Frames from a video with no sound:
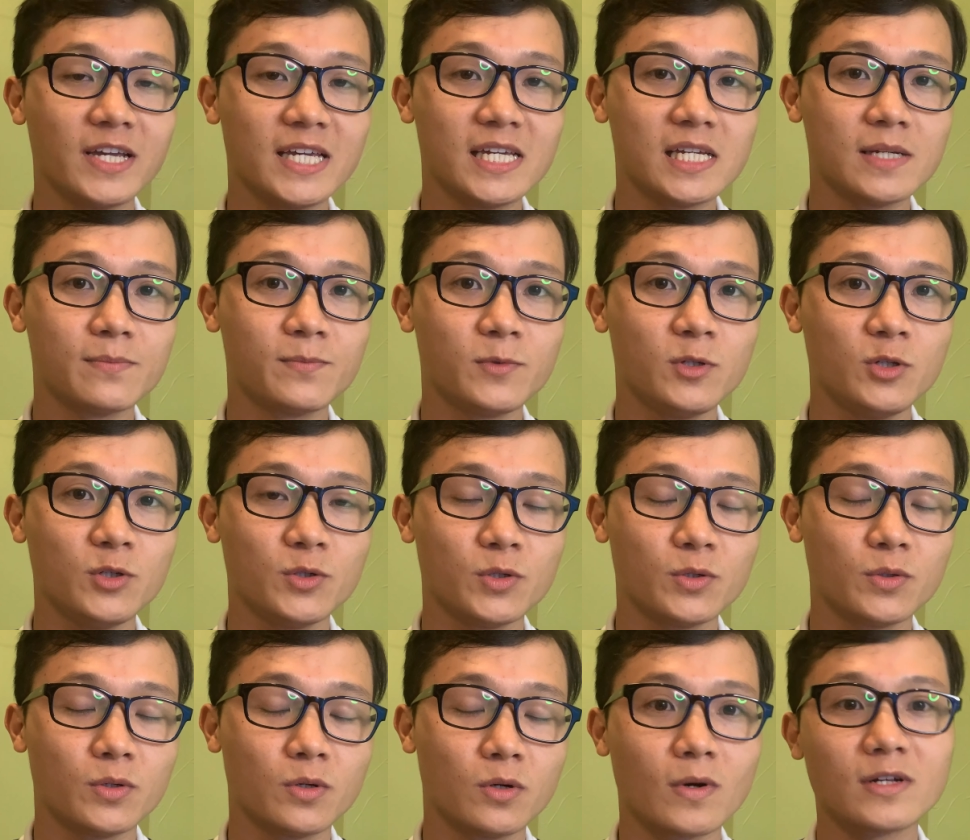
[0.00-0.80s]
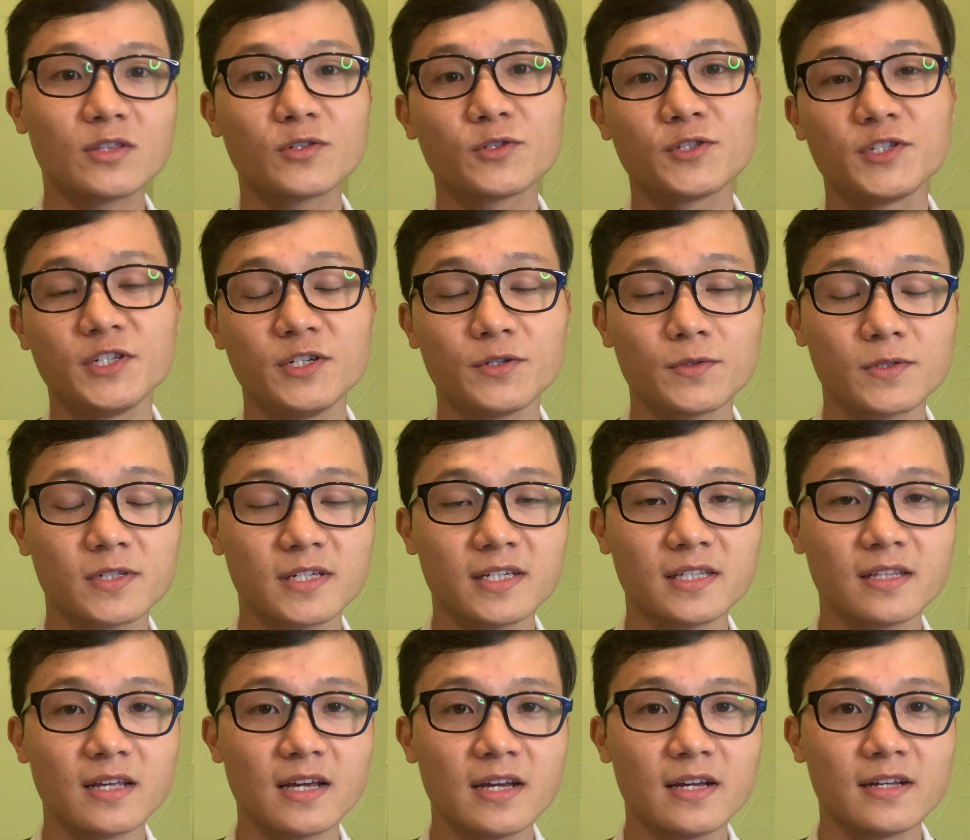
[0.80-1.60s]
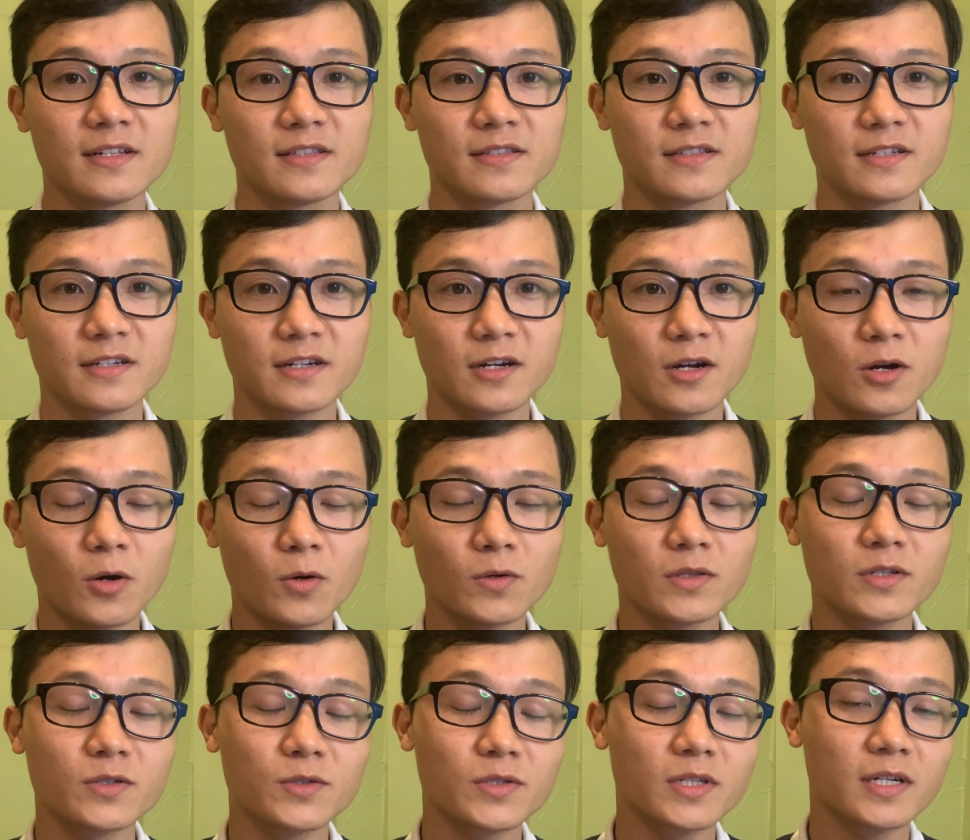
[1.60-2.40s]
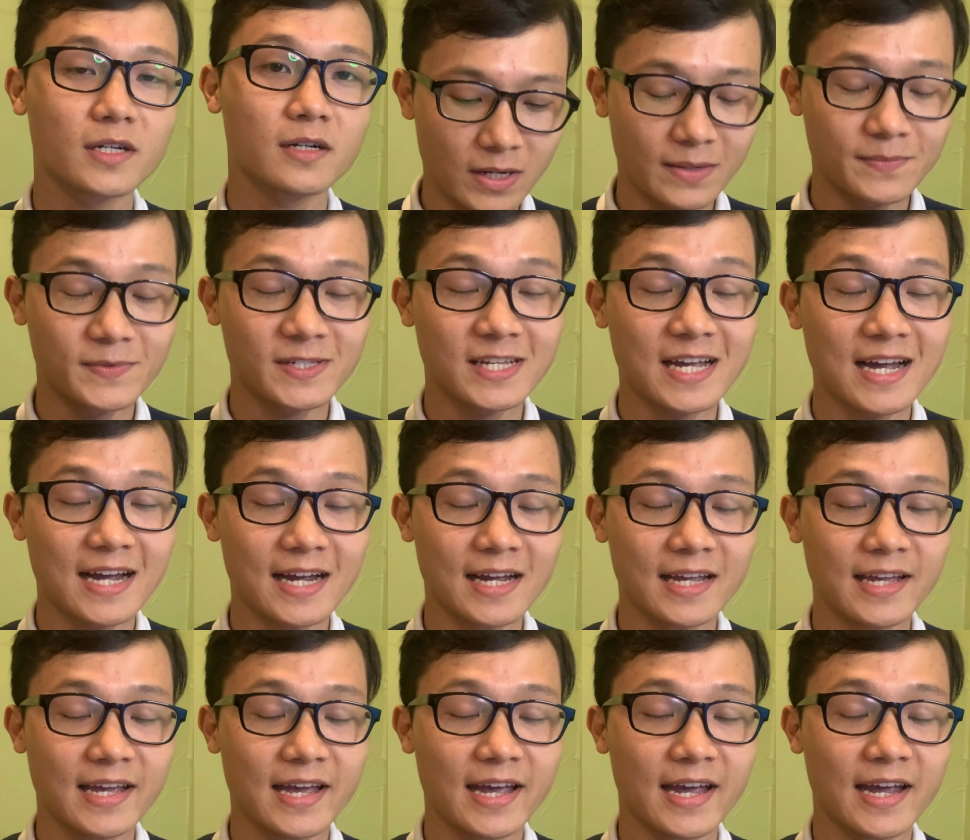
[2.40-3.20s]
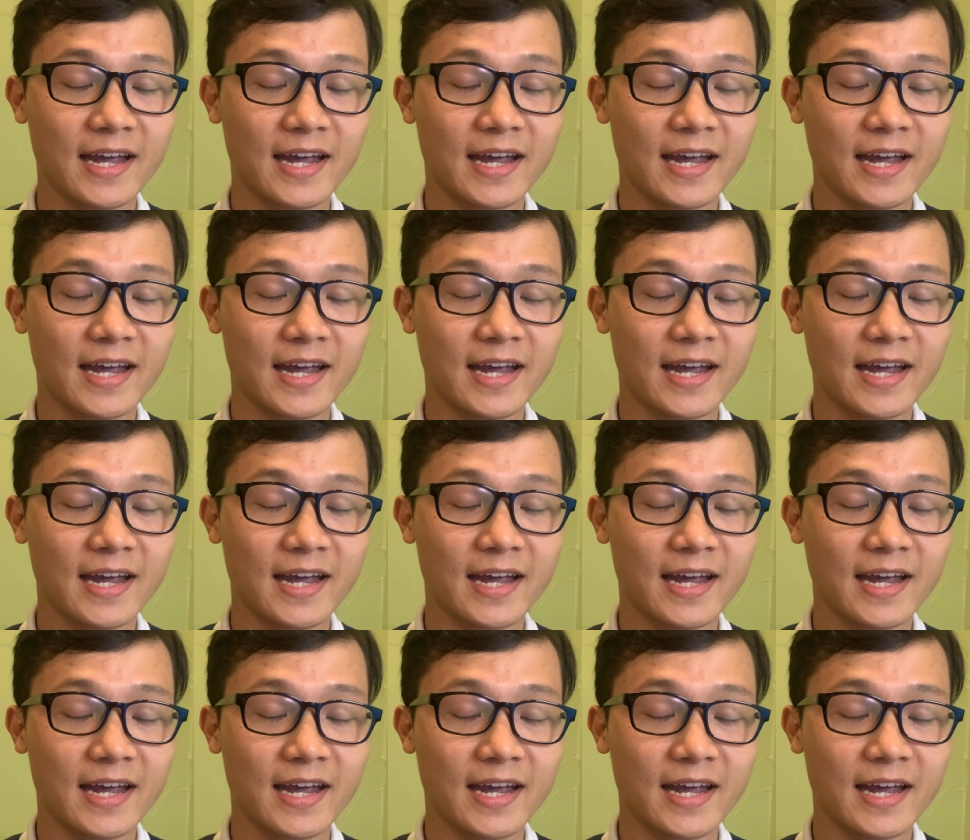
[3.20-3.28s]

free if you want to use it. Just go to the website